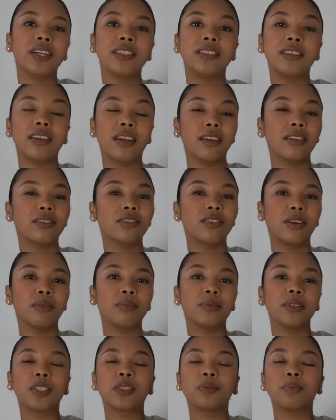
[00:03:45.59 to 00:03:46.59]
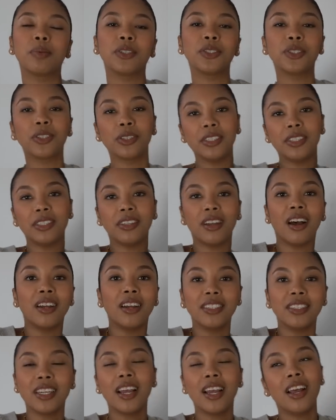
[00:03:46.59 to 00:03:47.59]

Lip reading: tank top, especially not.